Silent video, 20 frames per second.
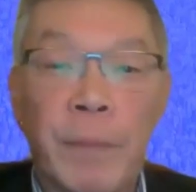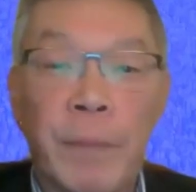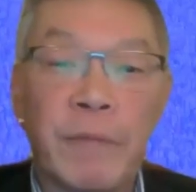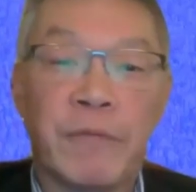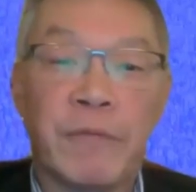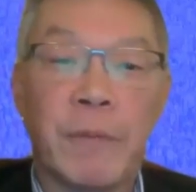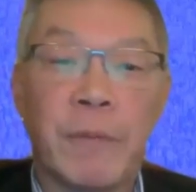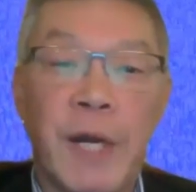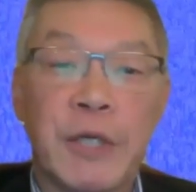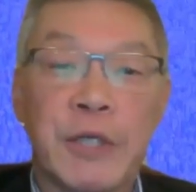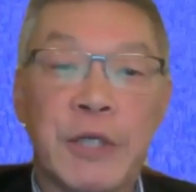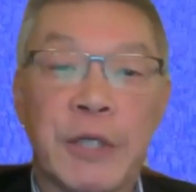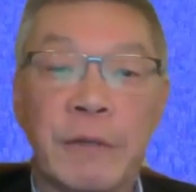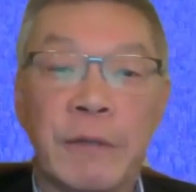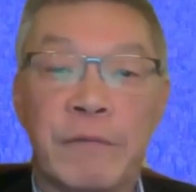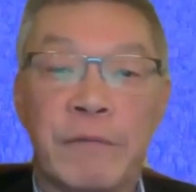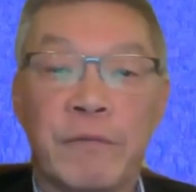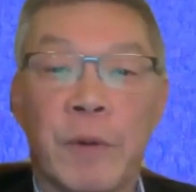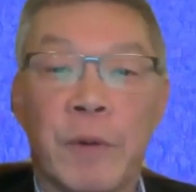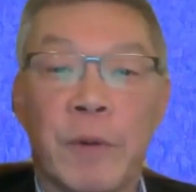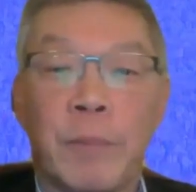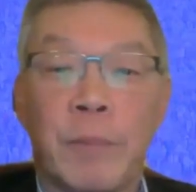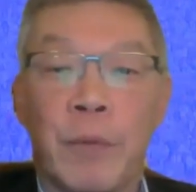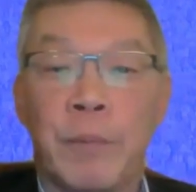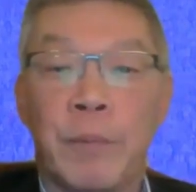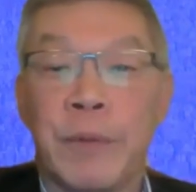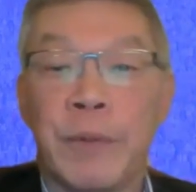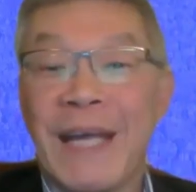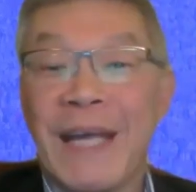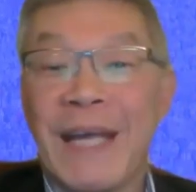information for
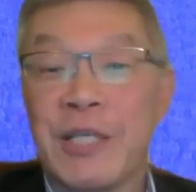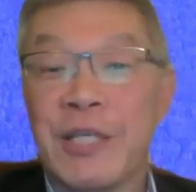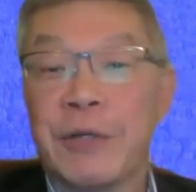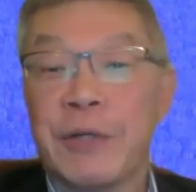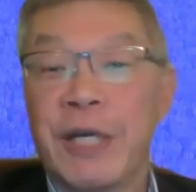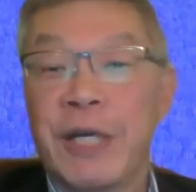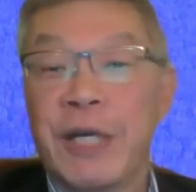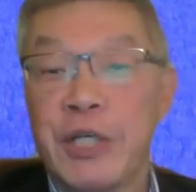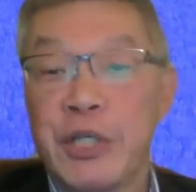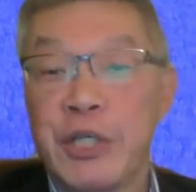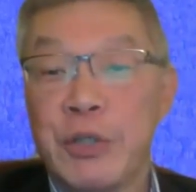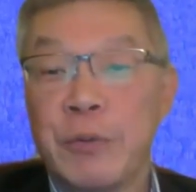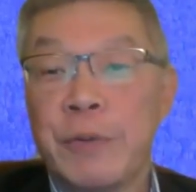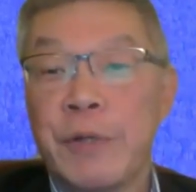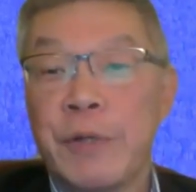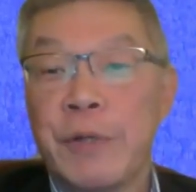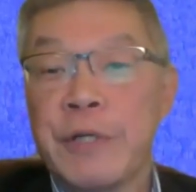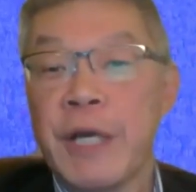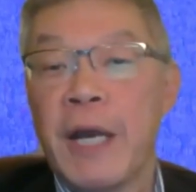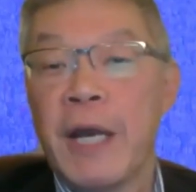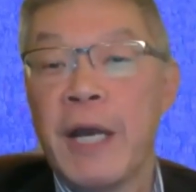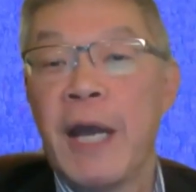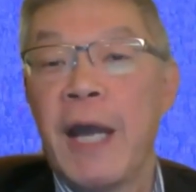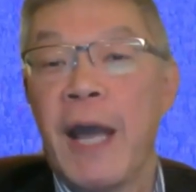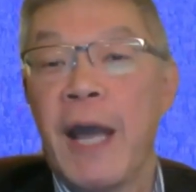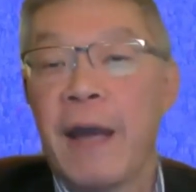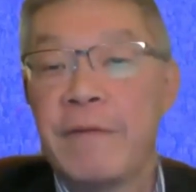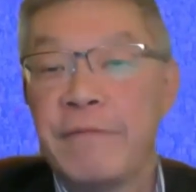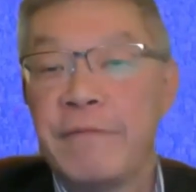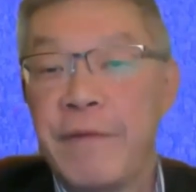both potential issuers
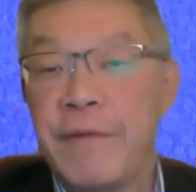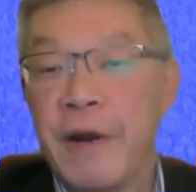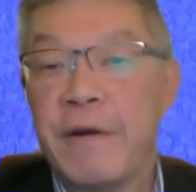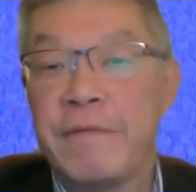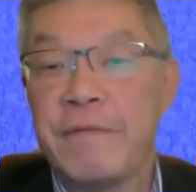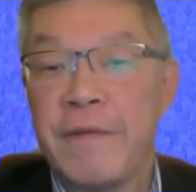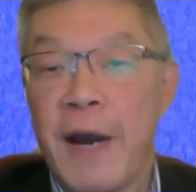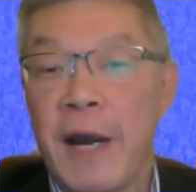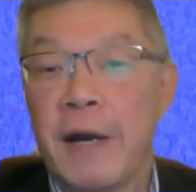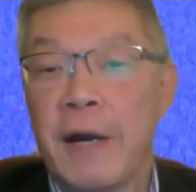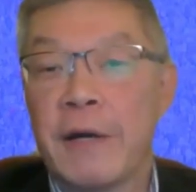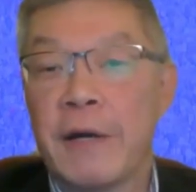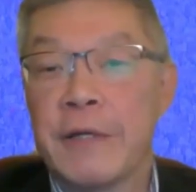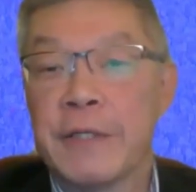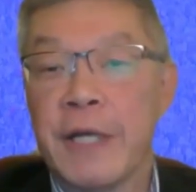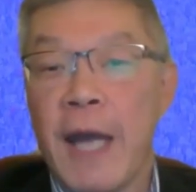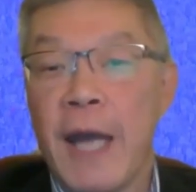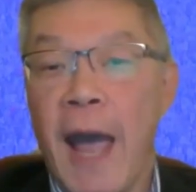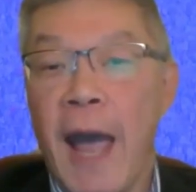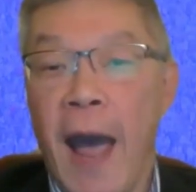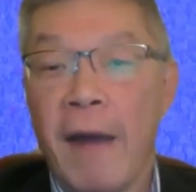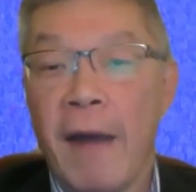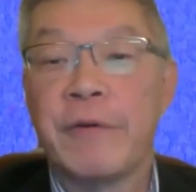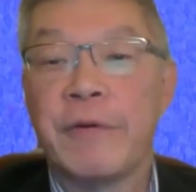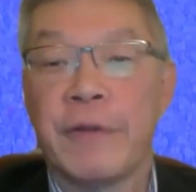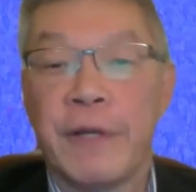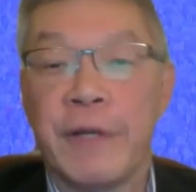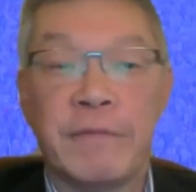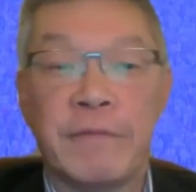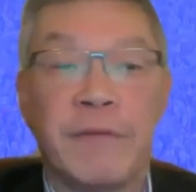and verifiers after
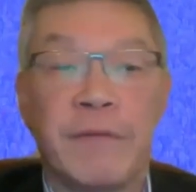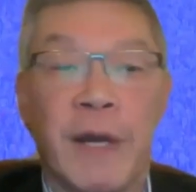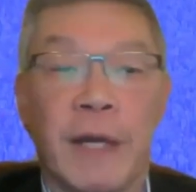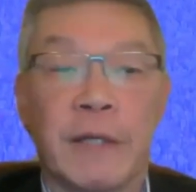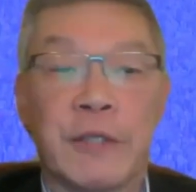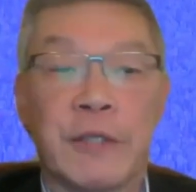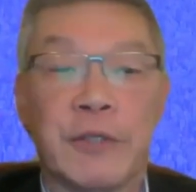the event.